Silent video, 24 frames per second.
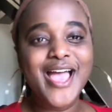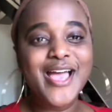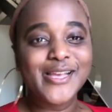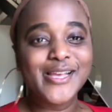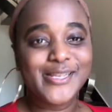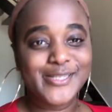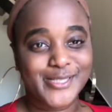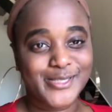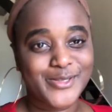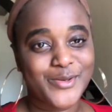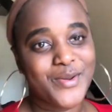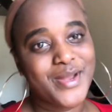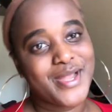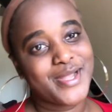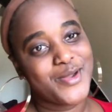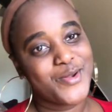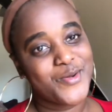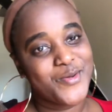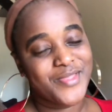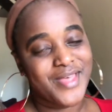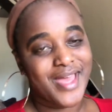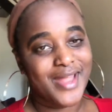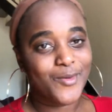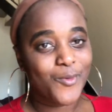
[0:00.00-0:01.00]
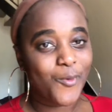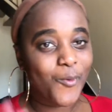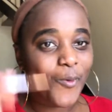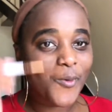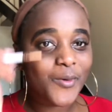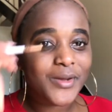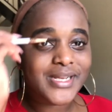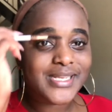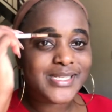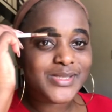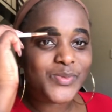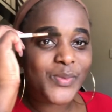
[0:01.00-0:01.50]
So I know that
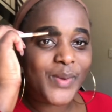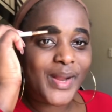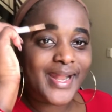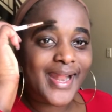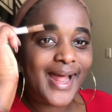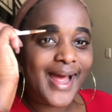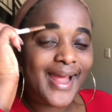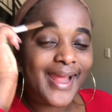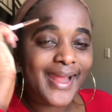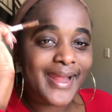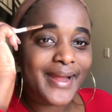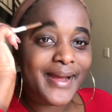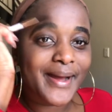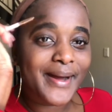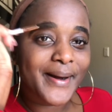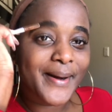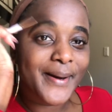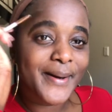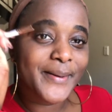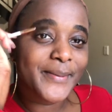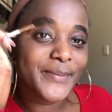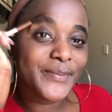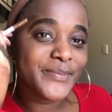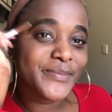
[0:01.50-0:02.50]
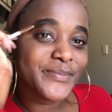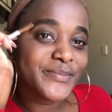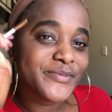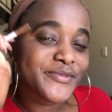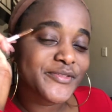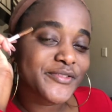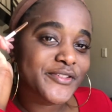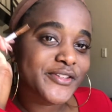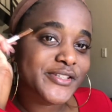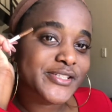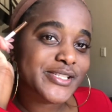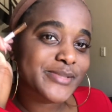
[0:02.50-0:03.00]
always when I
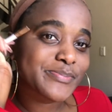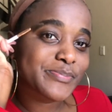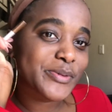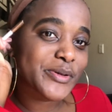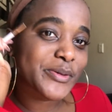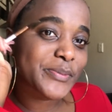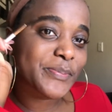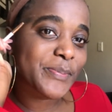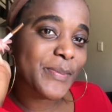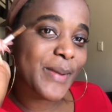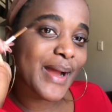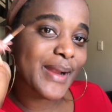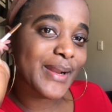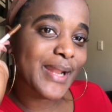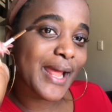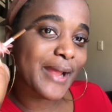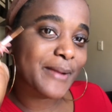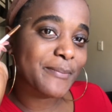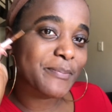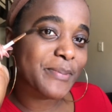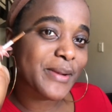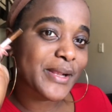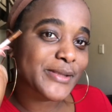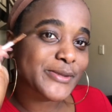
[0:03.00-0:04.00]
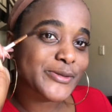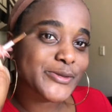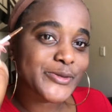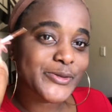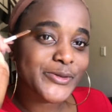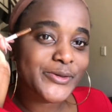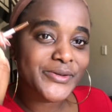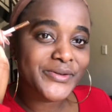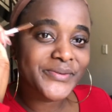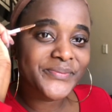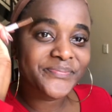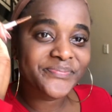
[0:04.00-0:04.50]
first put my
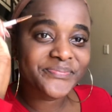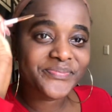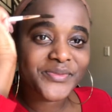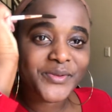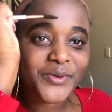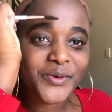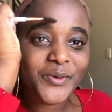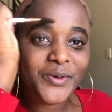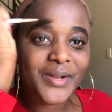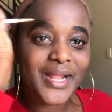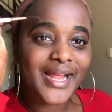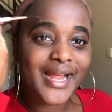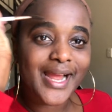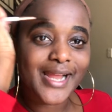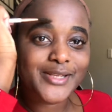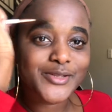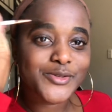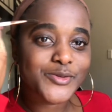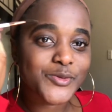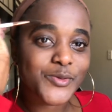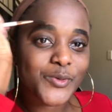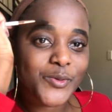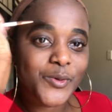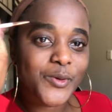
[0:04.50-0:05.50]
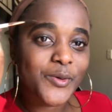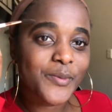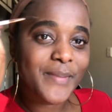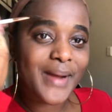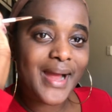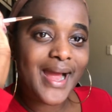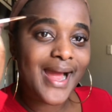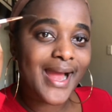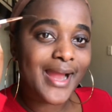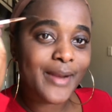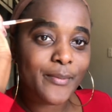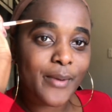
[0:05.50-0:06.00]
pencil, I draw, my
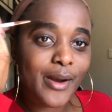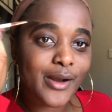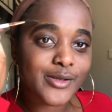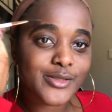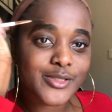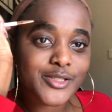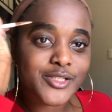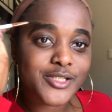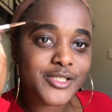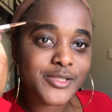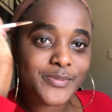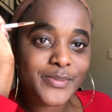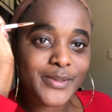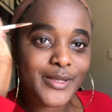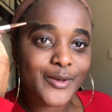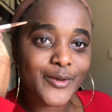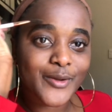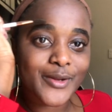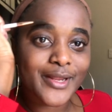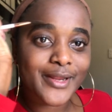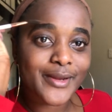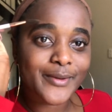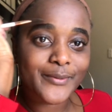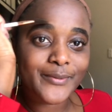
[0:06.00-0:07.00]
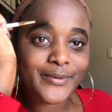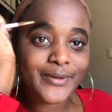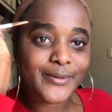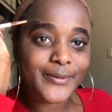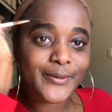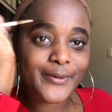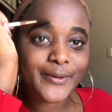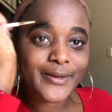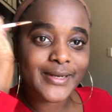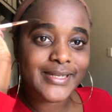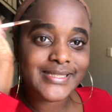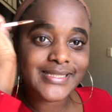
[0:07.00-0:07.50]
eyebrows just be looking real
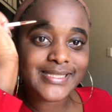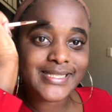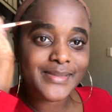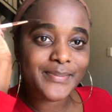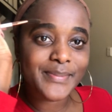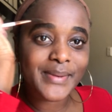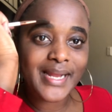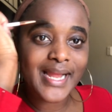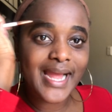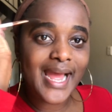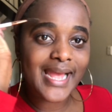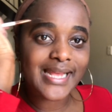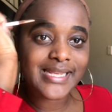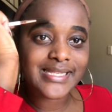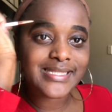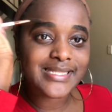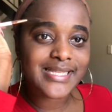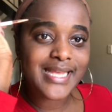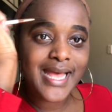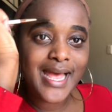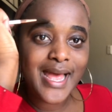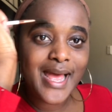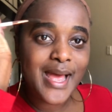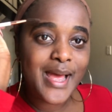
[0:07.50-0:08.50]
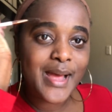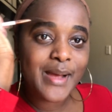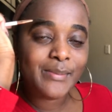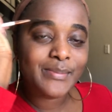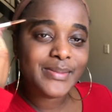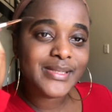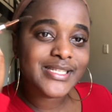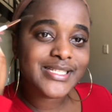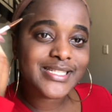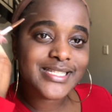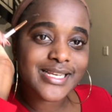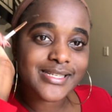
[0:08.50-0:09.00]
crazy. But guys,
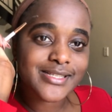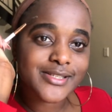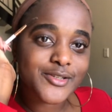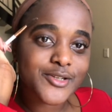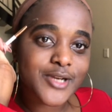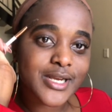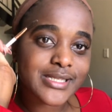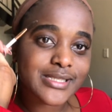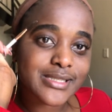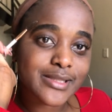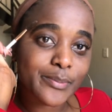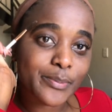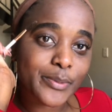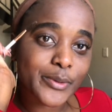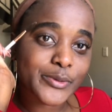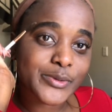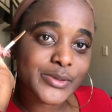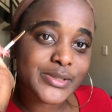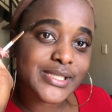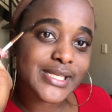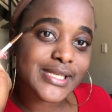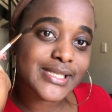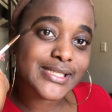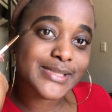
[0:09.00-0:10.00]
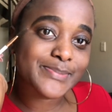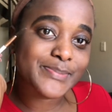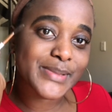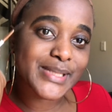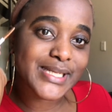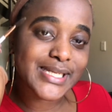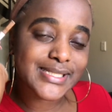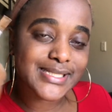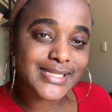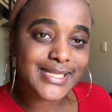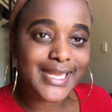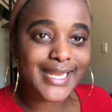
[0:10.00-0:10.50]
please just trust the process,
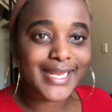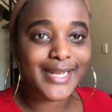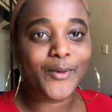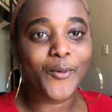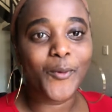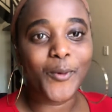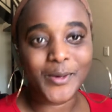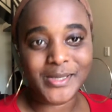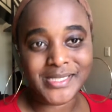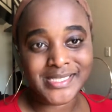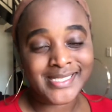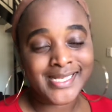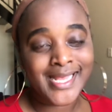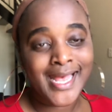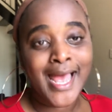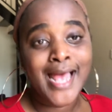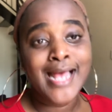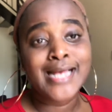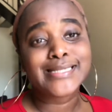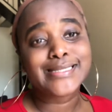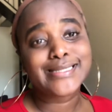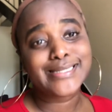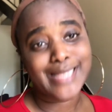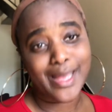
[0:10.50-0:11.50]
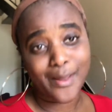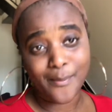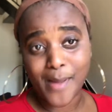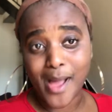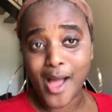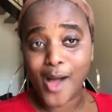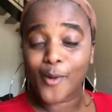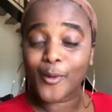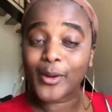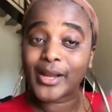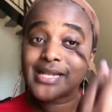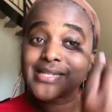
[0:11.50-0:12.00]
because it always
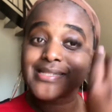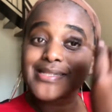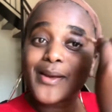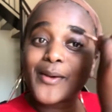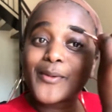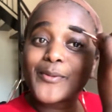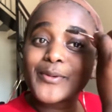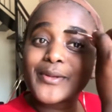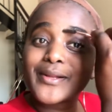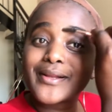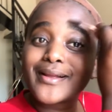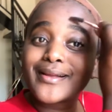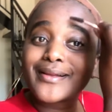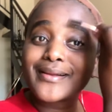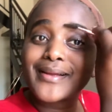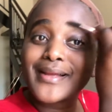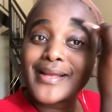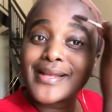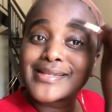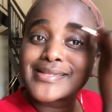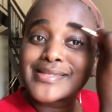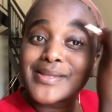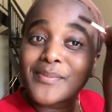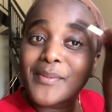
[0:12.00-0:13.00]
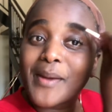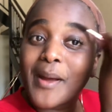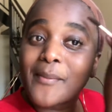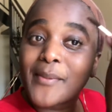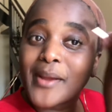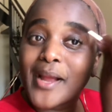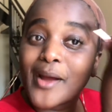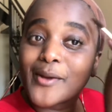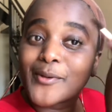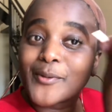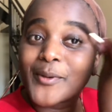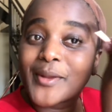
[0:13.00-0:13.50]
somehow ends up coming
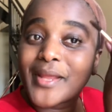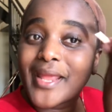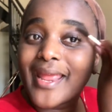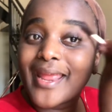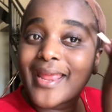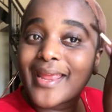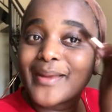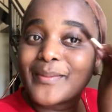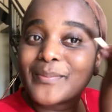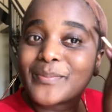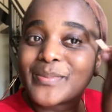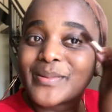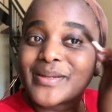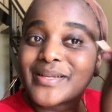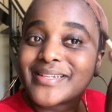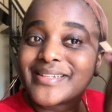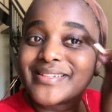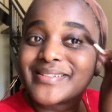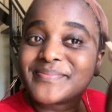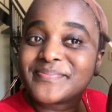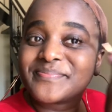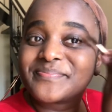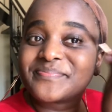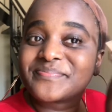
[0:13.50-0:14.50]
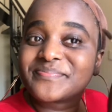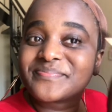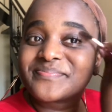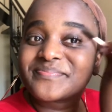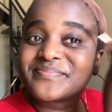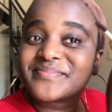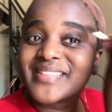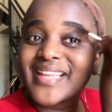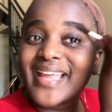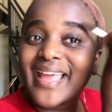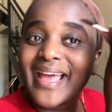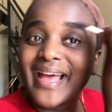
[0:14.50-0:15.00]
out okay. But
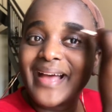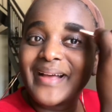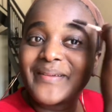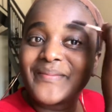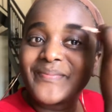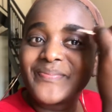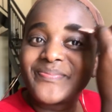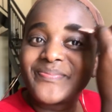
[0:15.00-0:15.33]
yeah.